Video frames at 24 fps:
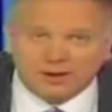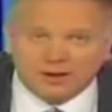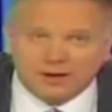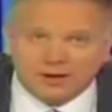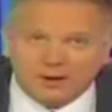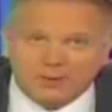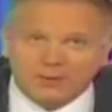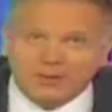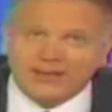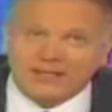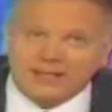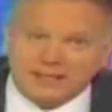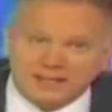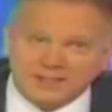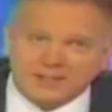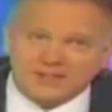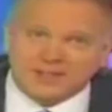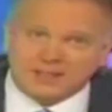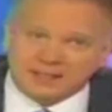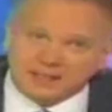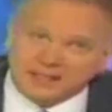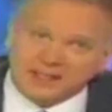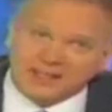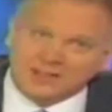How
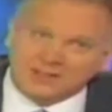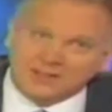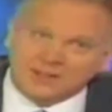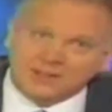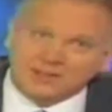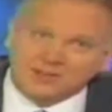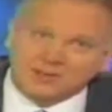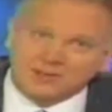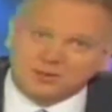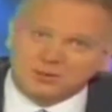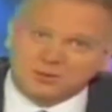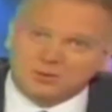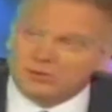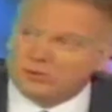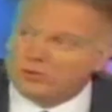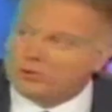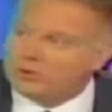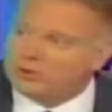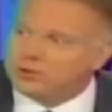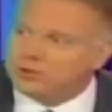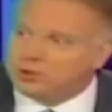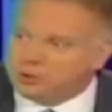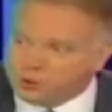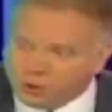easy is it to
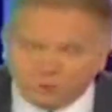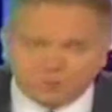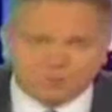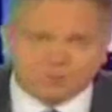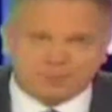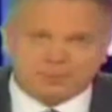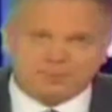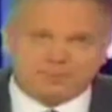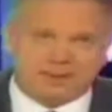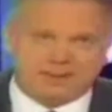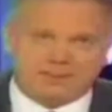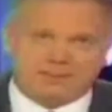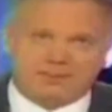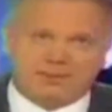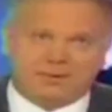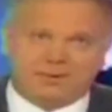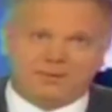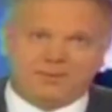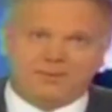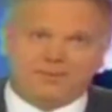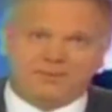dupe people